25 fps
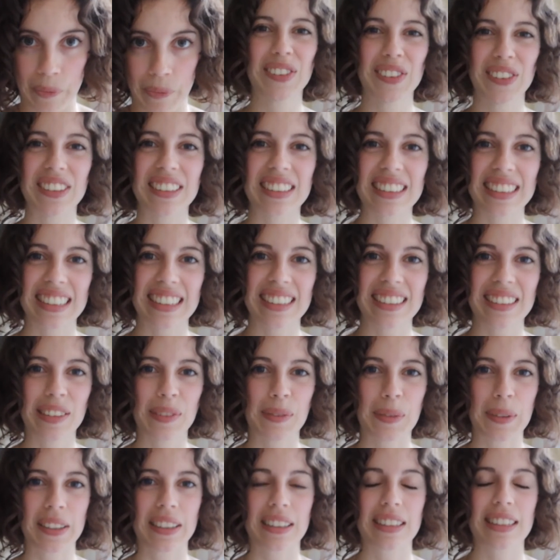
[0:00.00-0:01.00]
Towards the end of
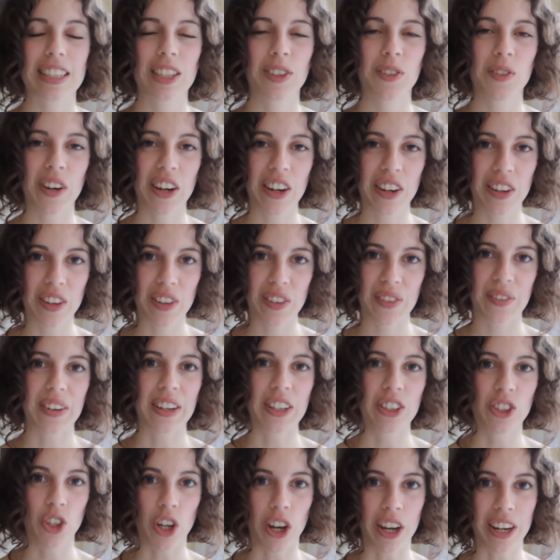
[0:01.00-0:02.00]
the book, his very good
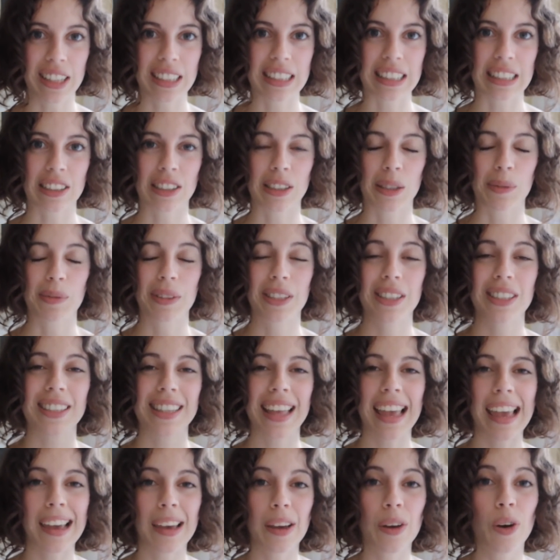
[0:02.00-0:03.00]
friend Johnny tells him,
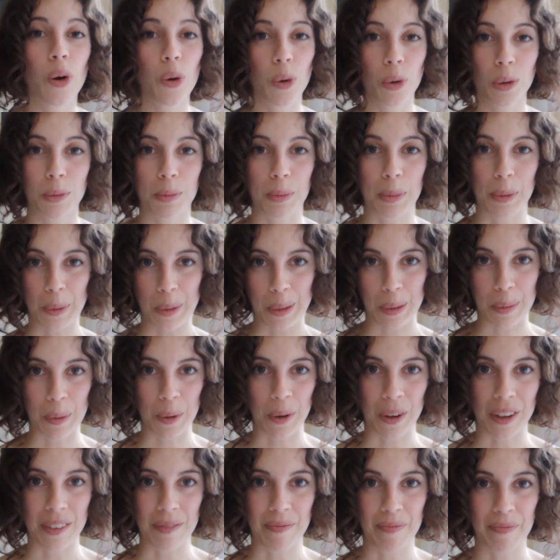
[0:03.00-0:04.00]
Stay gold,
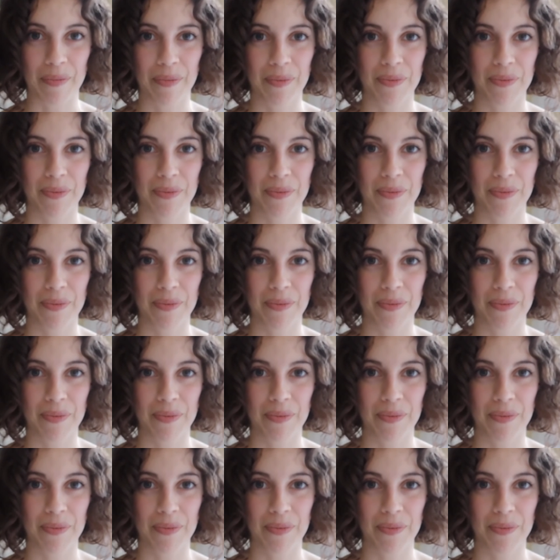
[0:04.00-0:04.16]
Ponyboy.